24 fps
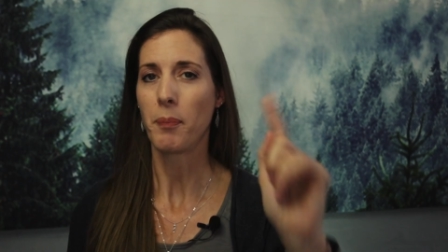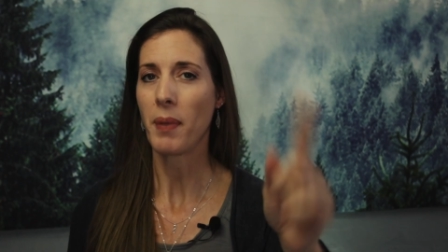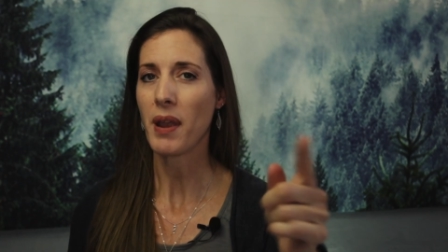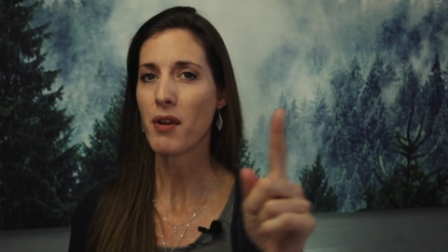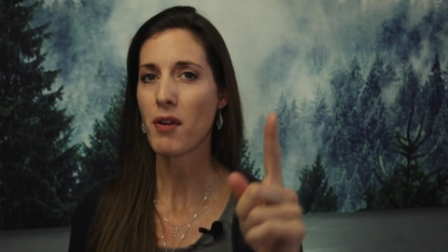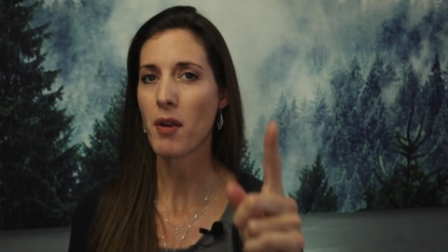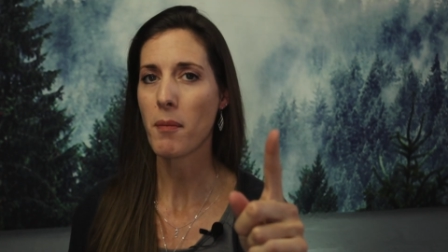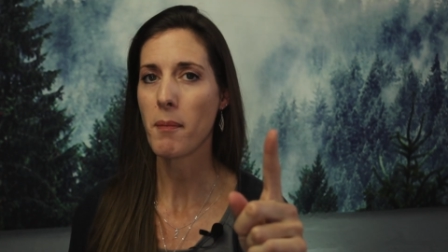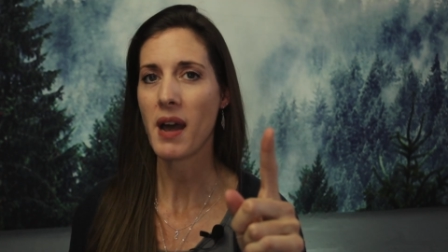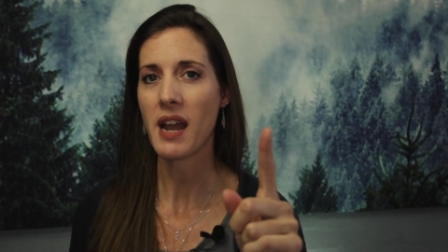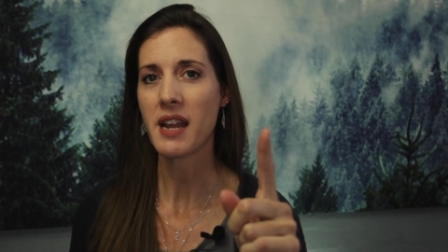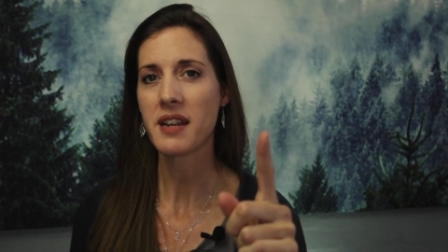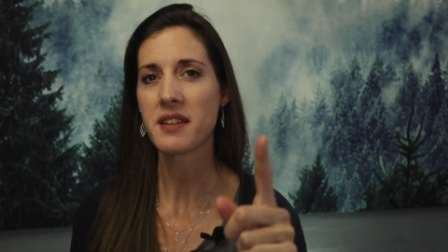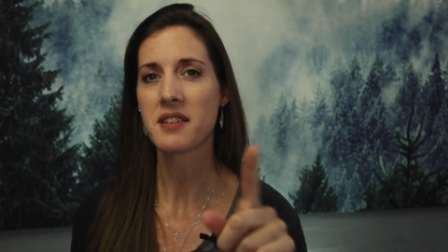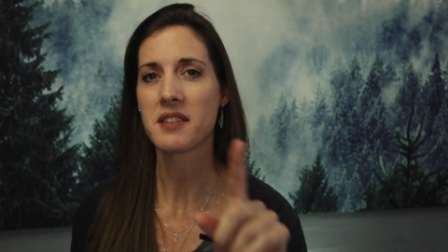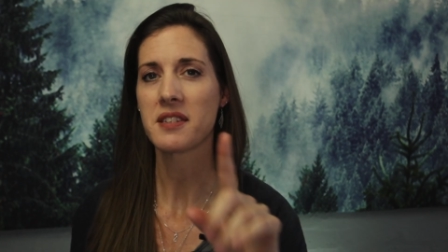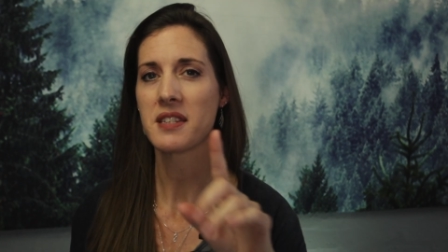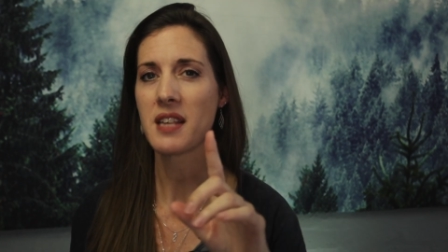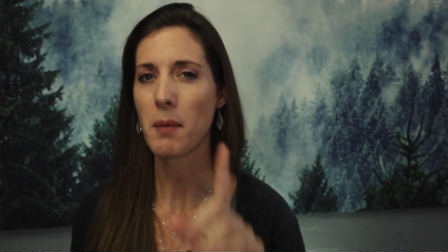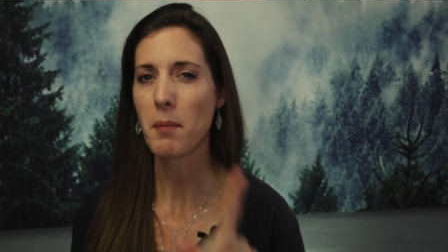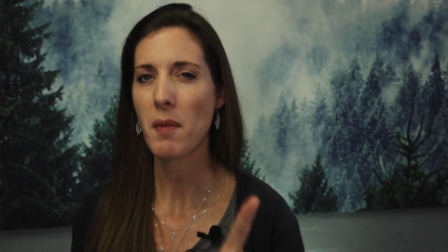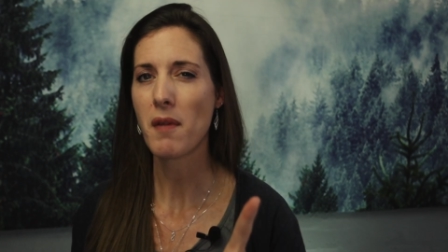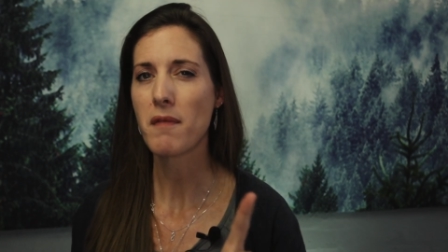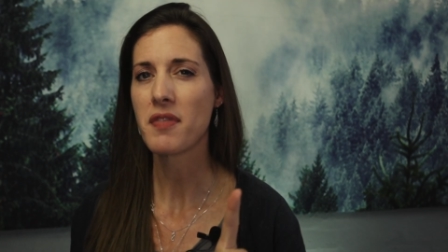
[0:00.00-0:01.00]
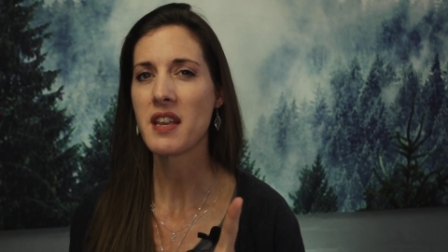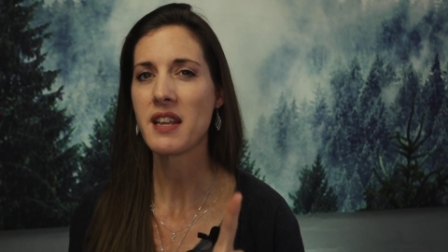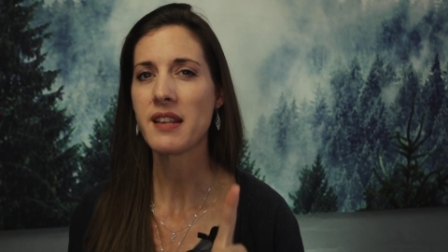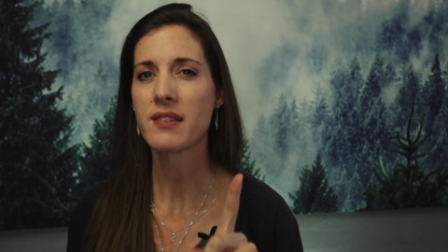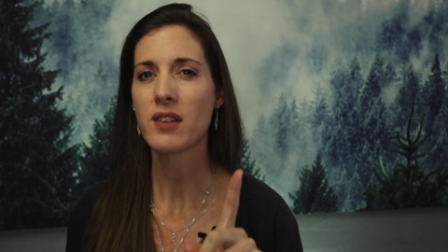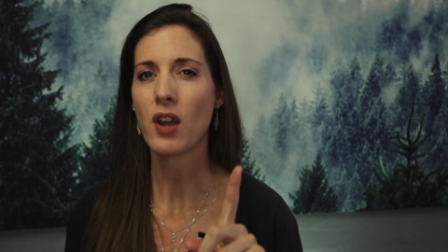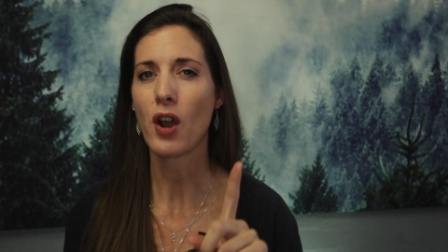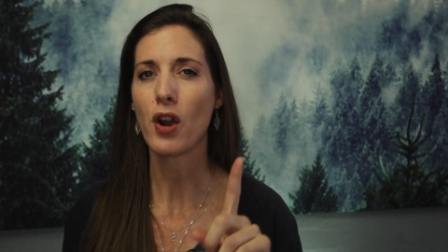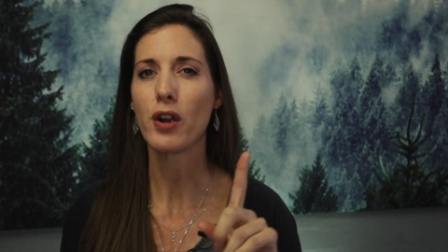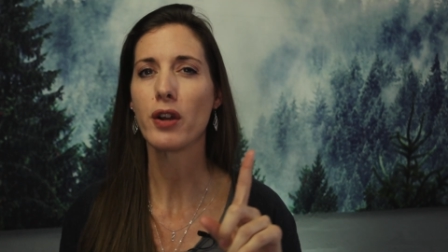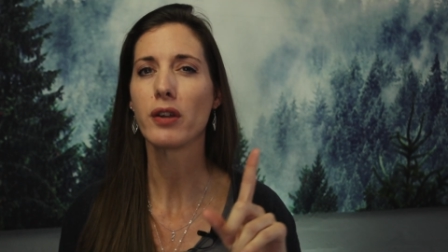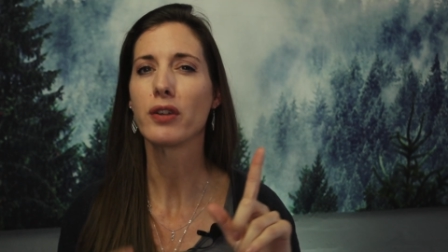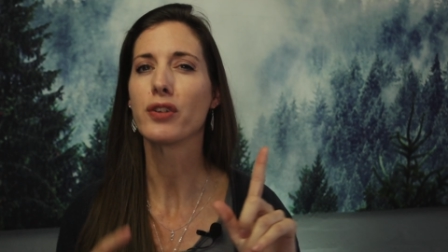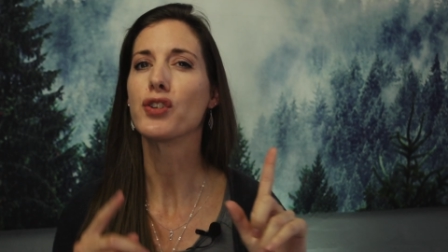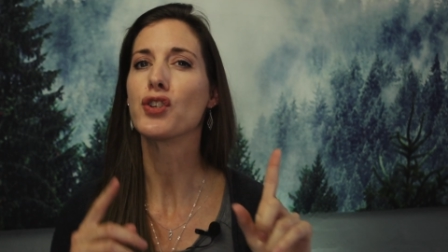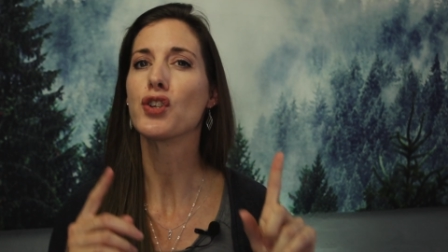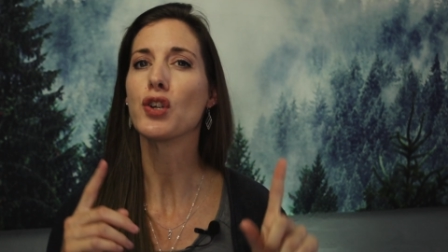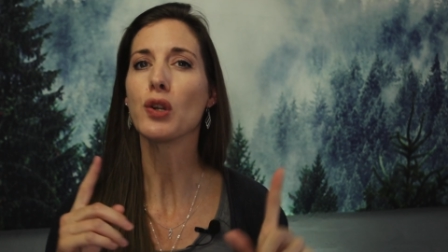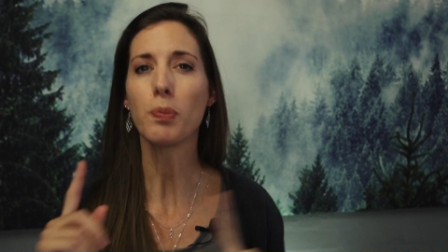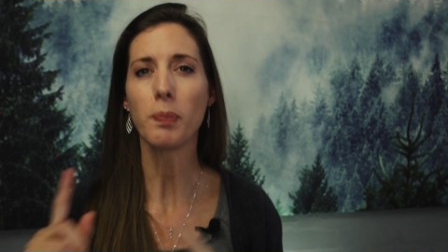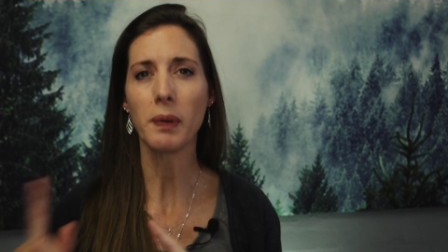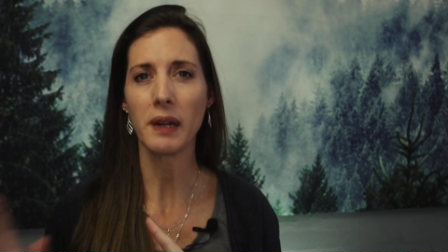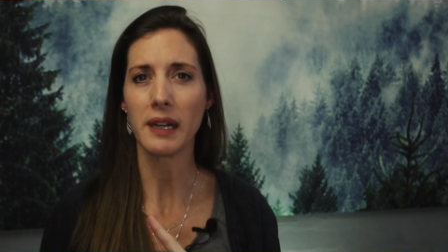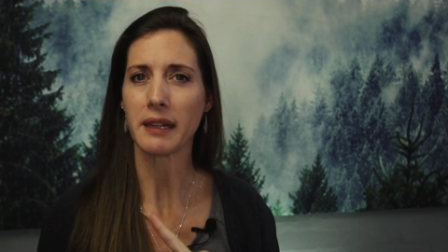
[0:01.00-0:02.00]
bear in mind, some of these are
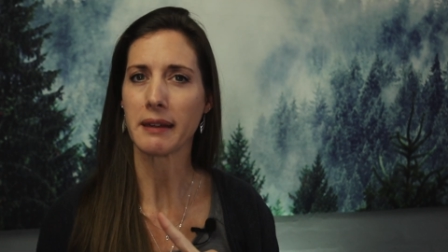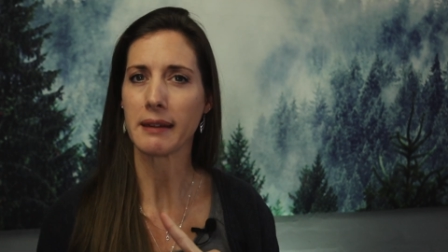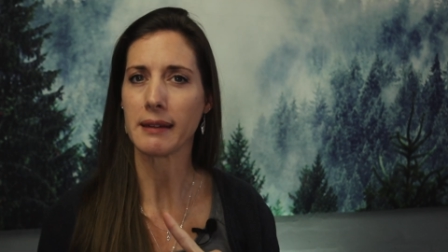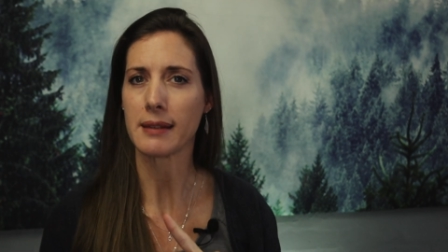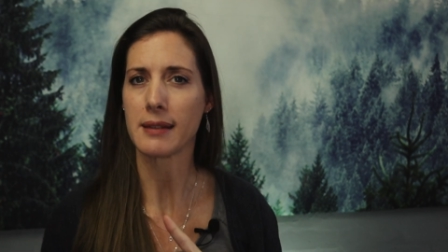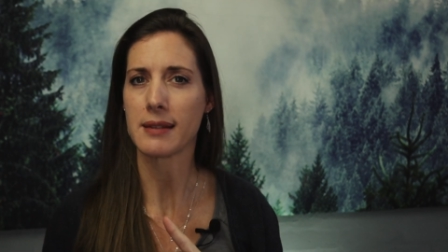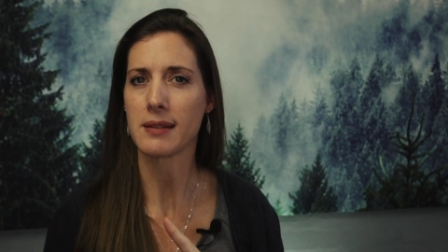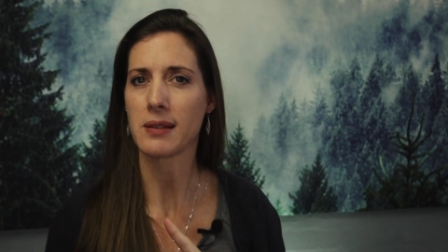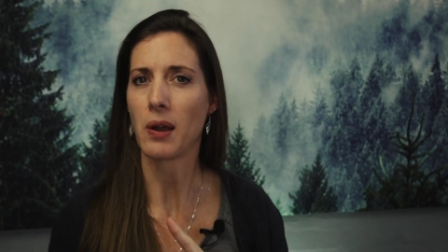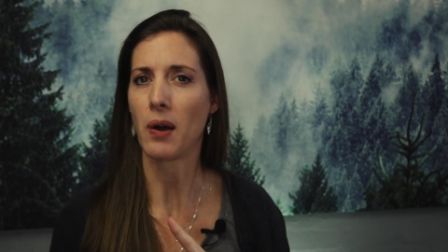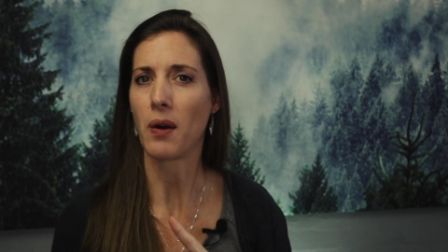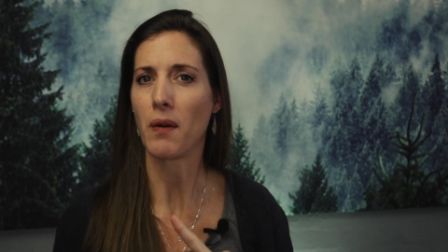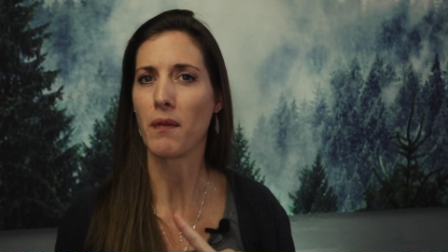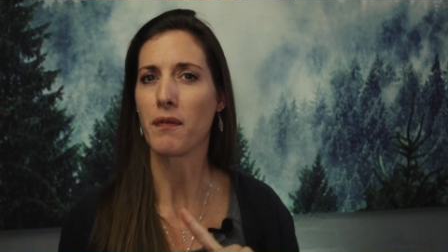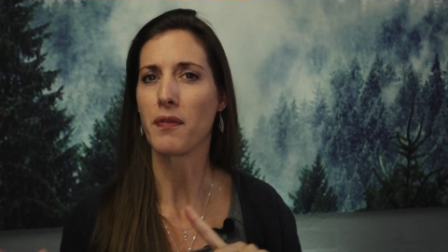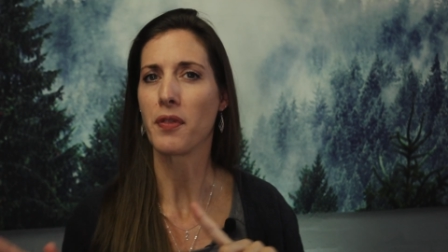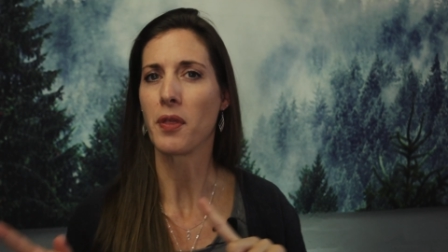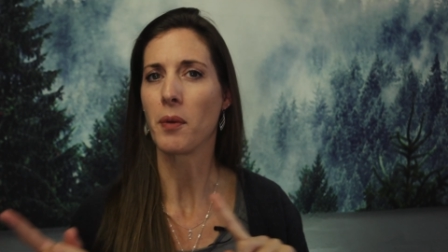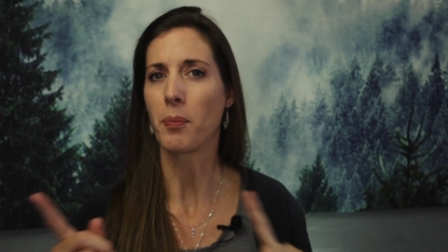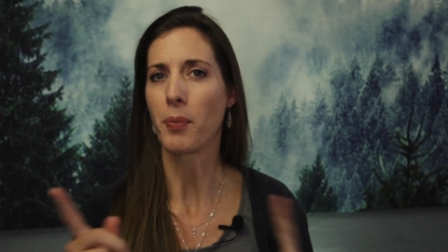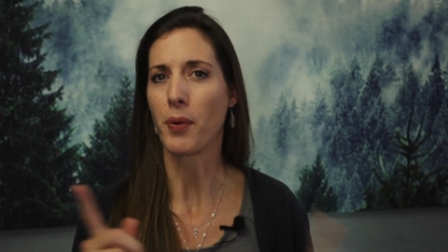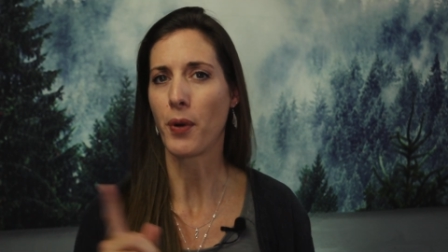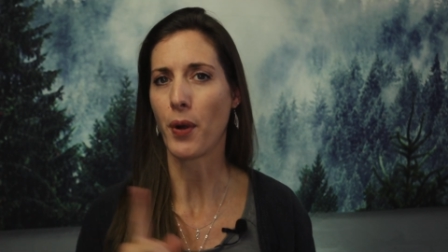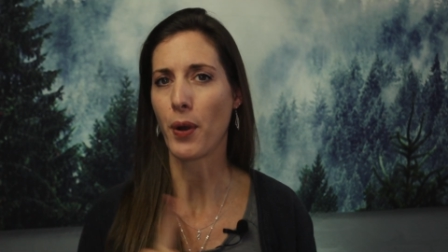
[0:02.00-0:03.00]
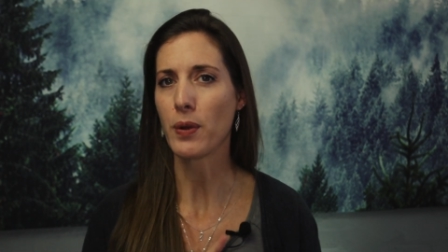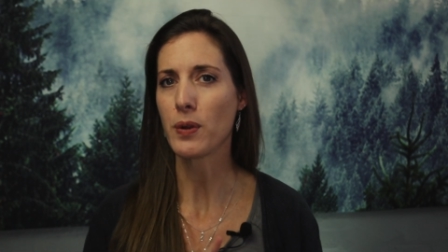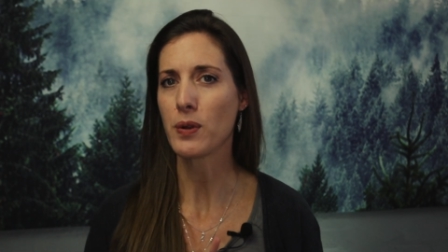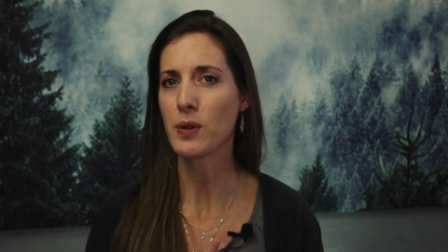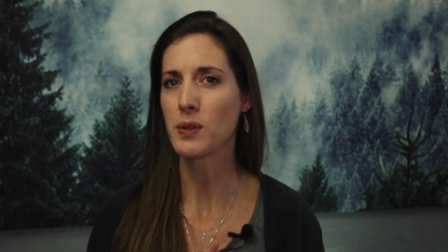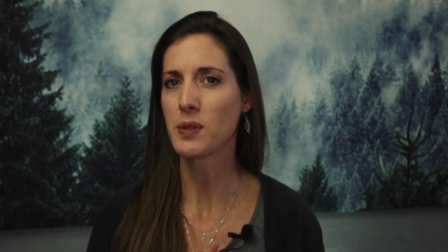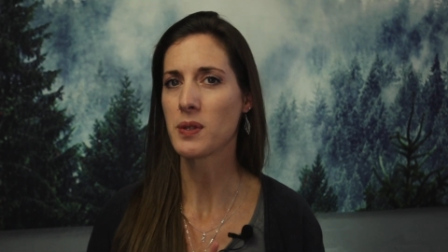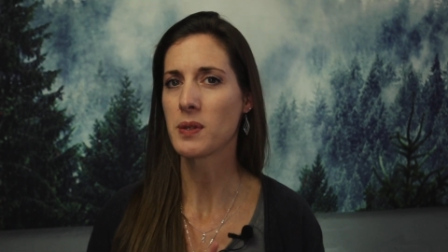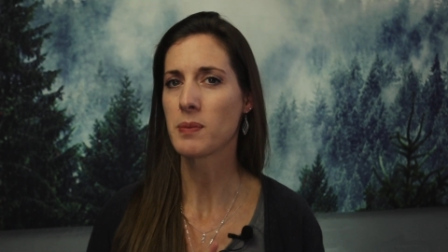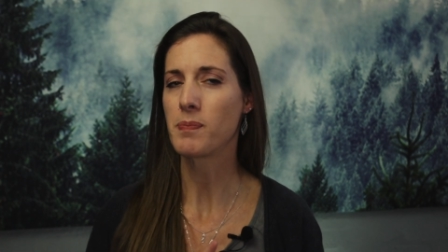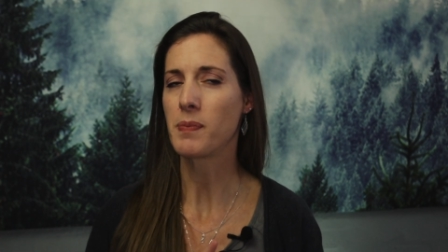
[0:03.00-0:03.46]
duplicates of the pros,